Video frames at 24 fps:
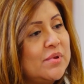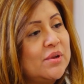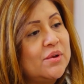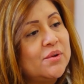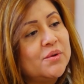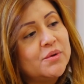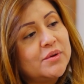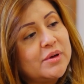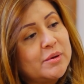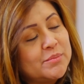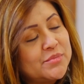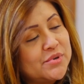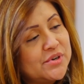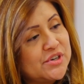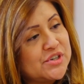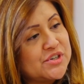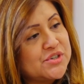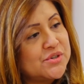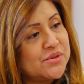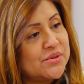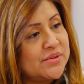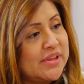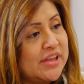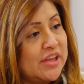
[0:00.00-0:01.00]
I'm pretty
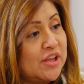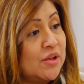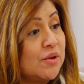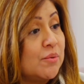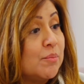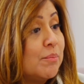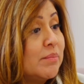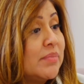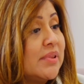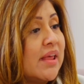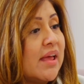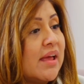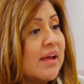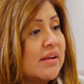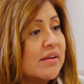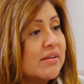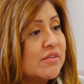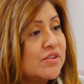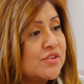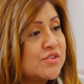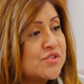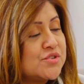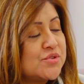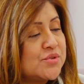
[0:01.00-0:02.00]
sure they can plan
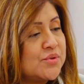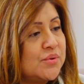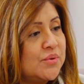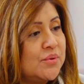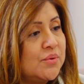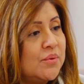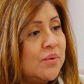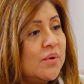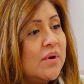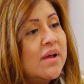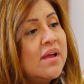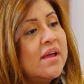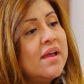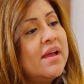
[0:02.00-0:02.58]
to